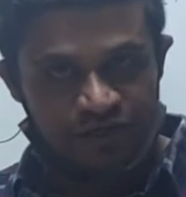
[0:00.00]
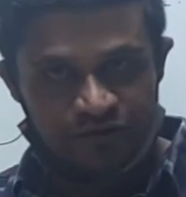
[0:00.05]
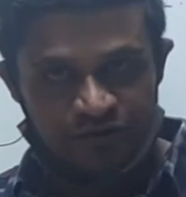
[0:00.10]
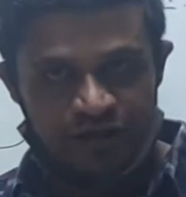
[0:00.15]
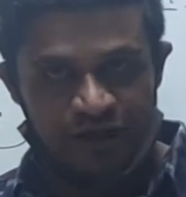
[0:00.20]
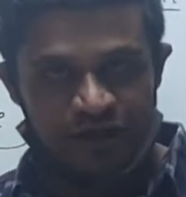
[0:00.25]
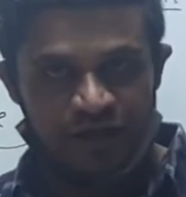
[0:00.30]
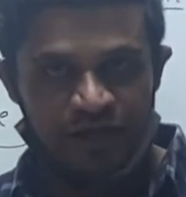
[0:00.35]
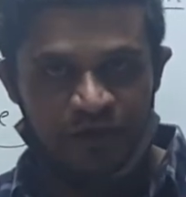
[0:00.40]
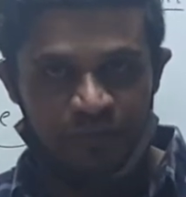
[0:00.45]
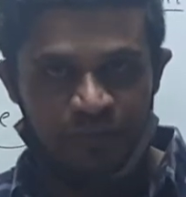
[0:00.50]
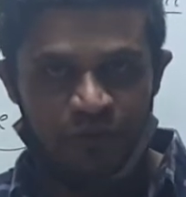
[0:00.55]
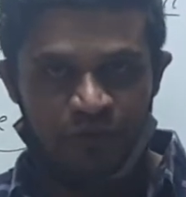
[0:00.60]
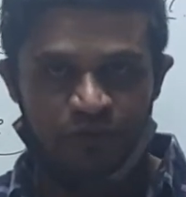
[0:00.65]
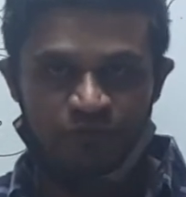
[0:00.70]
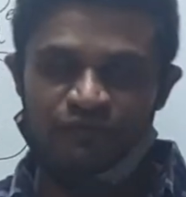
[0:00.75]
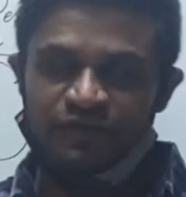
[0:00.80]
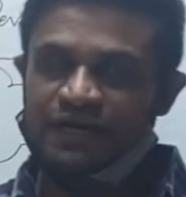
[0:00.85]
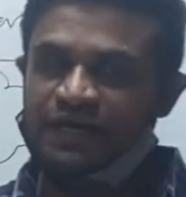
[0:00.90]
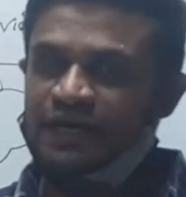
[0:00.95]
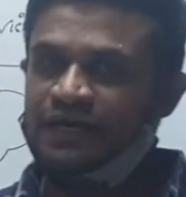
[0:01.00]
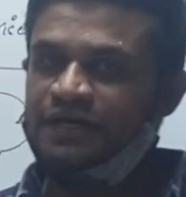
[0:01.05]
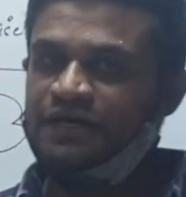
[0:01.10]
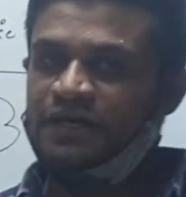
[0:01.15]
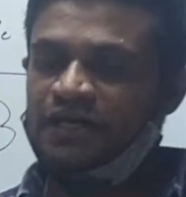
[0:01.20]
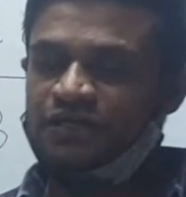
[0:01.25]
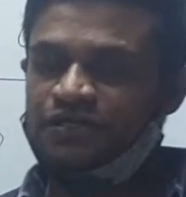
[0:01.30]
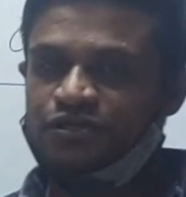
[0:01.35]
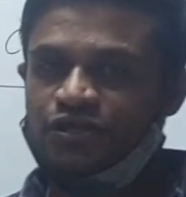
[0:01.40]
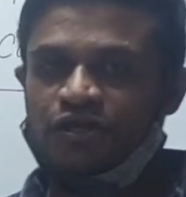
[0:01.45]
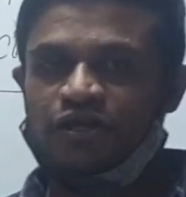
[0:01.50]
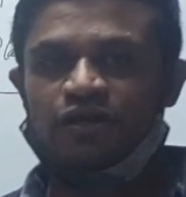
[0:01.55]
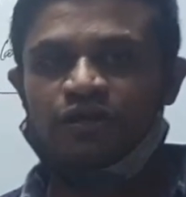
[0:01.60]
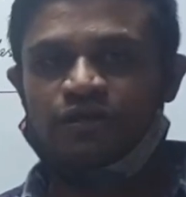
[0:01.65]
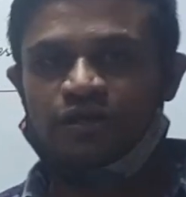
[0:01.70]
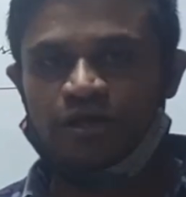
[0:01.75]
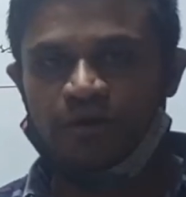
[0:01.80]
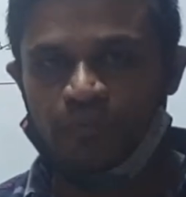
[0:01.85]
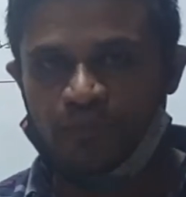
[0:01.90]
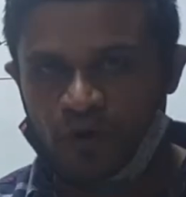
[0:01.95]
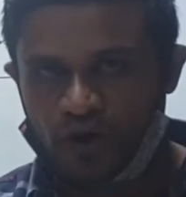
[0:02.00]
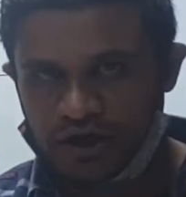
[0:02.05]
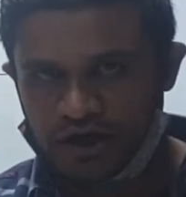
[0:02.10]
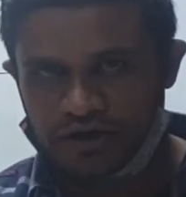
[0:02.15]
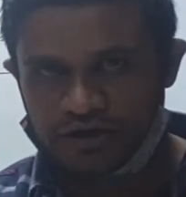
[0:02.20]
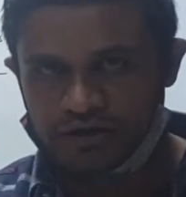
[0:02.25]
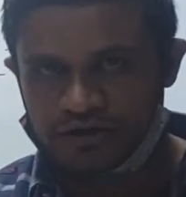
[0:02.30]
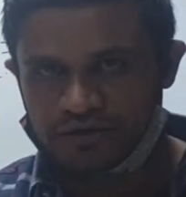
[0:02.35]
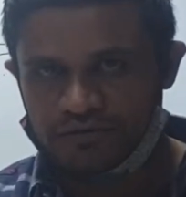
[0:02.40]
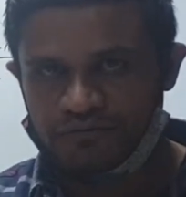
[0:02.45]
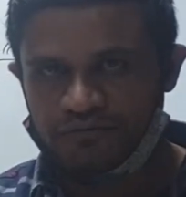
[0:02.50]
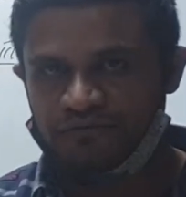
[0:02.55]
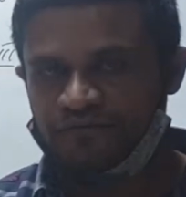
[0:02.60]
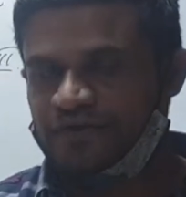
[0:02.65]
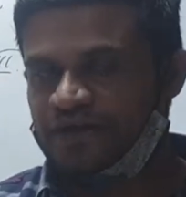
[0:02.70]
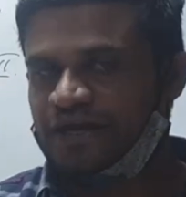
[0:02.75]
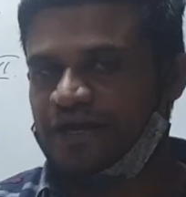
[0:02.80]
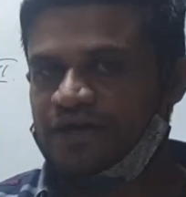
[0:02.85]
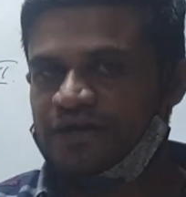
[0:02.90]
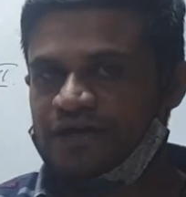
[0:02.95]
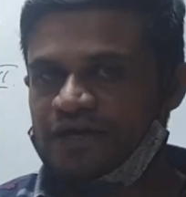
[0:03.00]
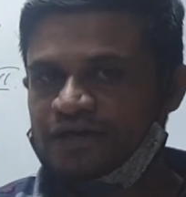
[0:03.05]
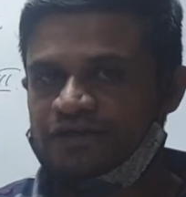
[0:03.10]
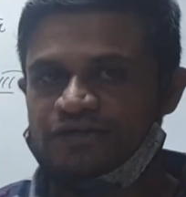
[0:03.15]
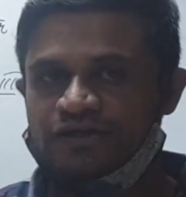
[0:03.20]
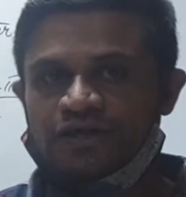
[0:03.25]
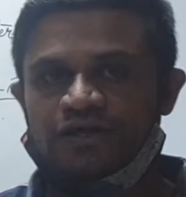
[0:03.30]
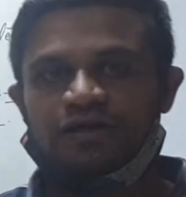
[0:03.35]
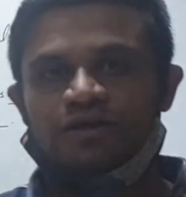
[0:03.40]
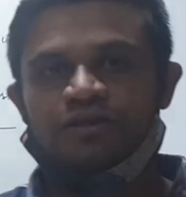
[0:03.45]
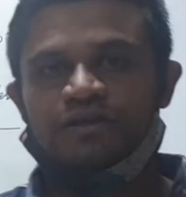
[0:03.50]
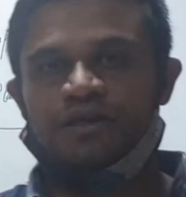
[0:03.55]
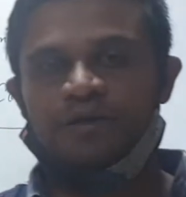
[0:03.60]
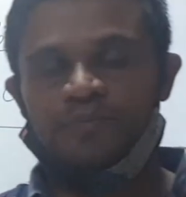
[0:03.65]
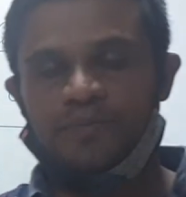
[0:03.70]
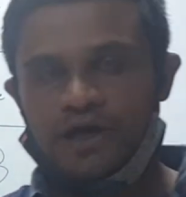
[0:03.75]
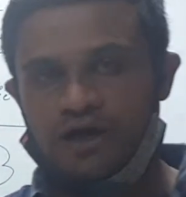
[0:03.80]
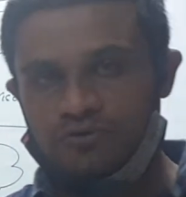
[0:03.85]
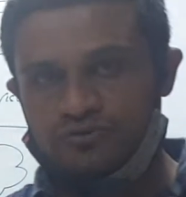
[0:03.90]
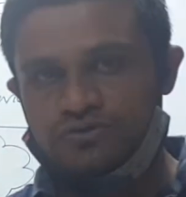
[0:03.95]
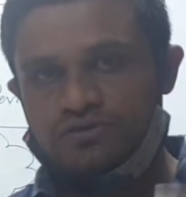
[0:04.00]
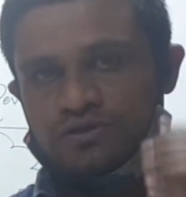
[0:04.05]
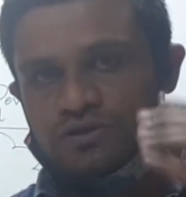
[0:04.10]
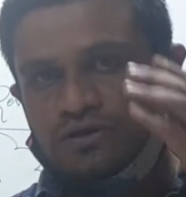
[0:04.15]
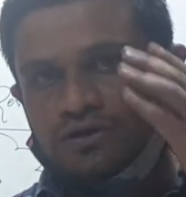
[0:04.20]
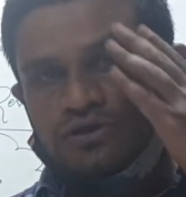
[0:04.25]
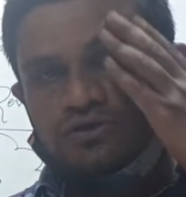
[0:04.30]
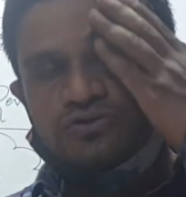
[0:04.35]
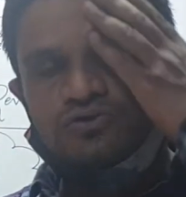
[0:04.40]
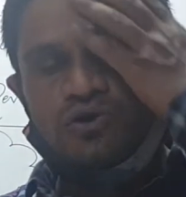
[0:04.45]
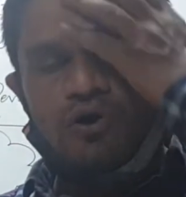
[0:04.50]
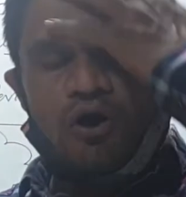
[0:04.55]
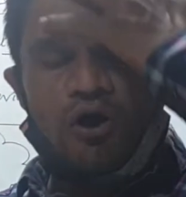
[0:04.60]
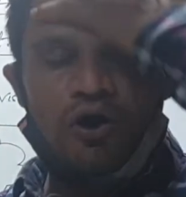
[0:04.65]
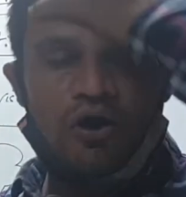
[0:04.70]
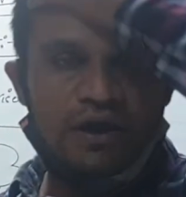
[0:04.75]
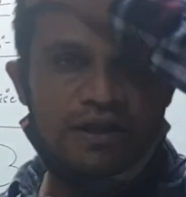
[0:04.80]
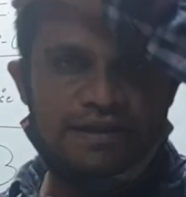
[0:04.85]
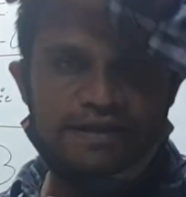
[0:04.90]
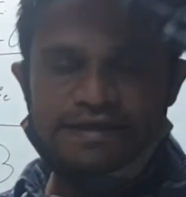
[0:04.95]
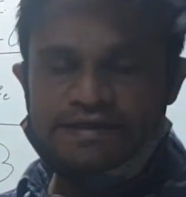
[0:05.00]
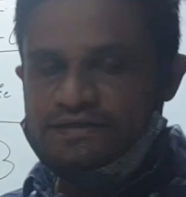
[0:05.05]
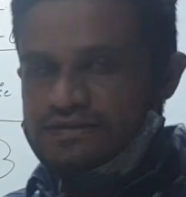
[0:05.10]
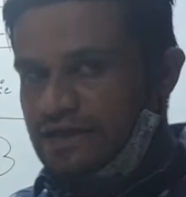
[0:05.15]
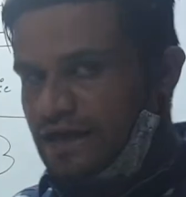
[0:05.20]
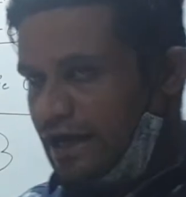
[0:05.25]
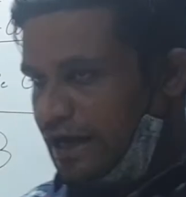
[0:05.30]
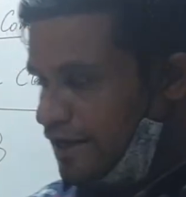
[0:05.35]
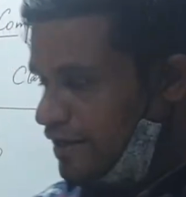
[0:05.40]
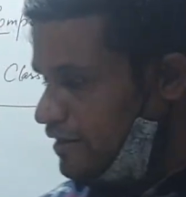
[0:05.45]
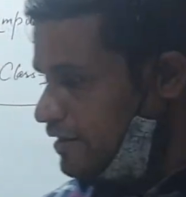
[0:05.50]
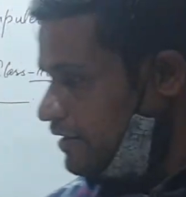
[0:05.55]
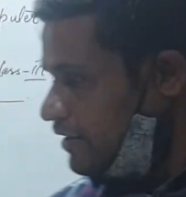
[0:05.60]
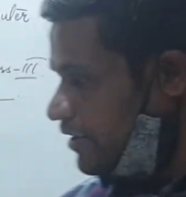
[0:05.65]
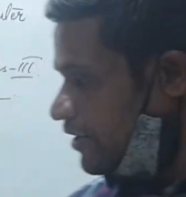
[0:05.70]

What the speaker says: the keyboard, we can touch the monitor, we can touch the mouse. So all these are